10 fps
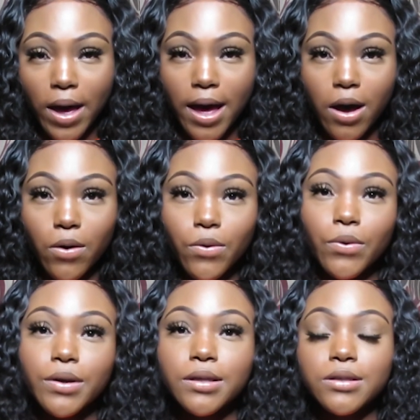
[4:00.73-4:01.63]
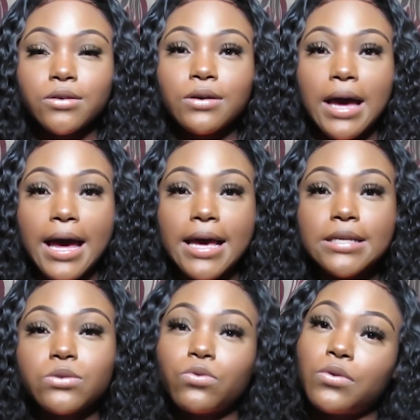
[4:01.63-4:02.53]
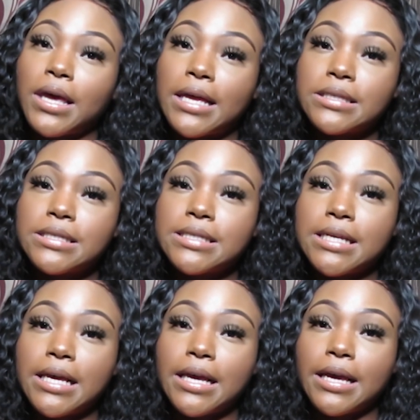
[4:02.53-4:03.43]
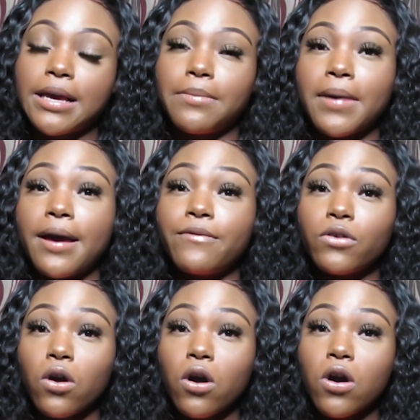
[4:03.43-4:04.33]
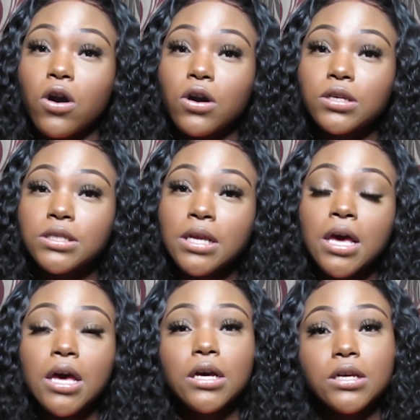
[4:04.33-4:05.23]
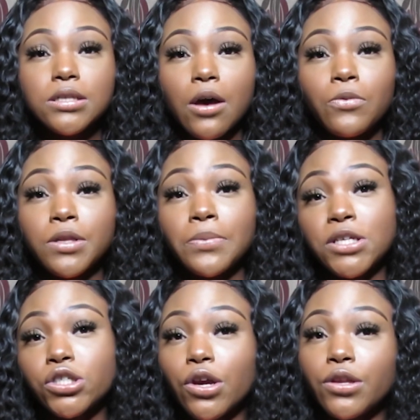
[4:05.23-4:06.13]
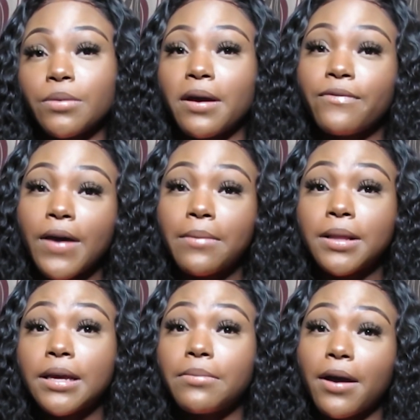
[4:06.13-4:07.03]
Well, you guys will get to see my vlogs because I want to be showing you my family,